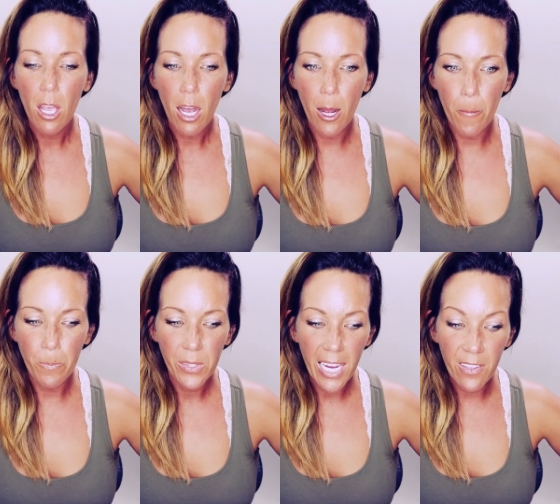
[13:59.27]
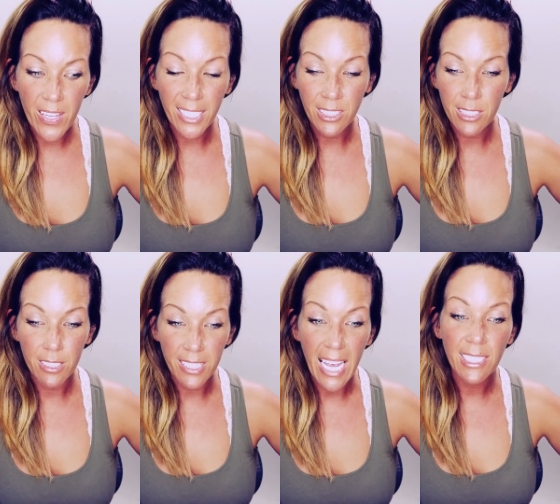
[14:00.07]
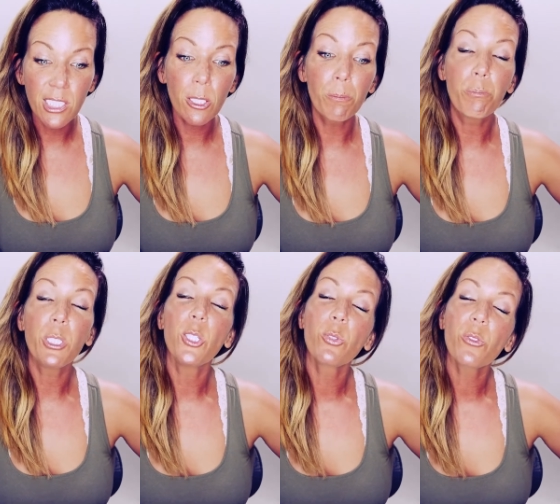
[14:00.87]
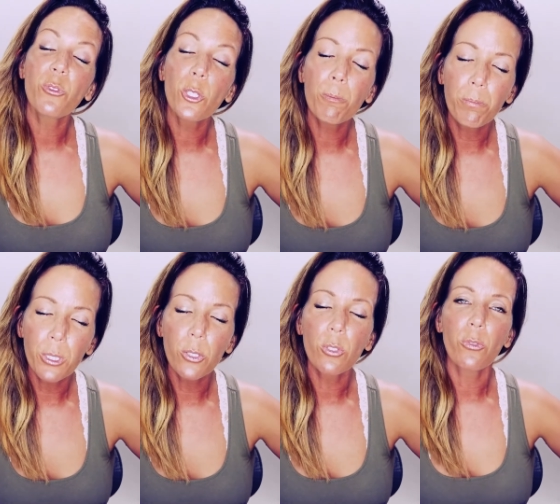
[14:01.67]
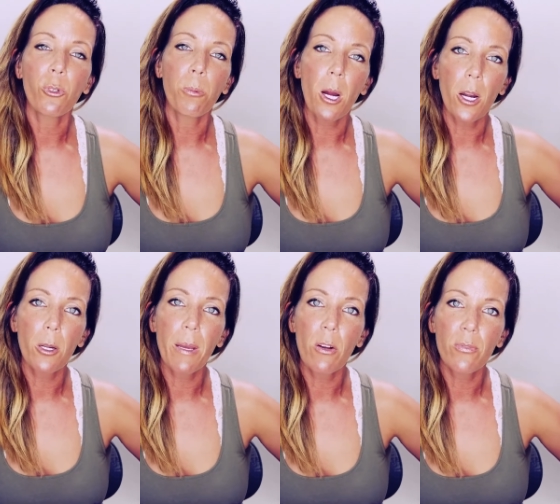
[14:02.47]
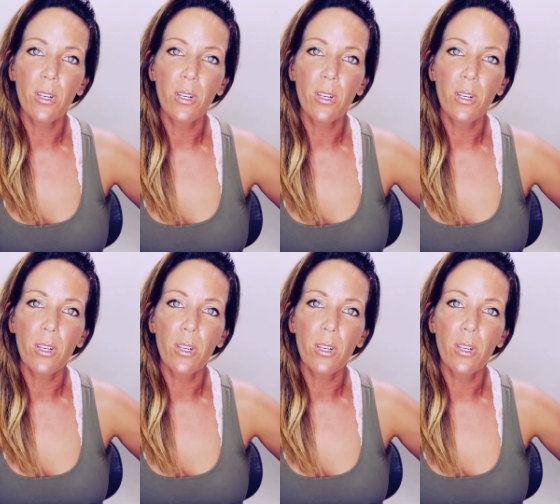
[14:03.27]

And that's the beautiful, beautiful part about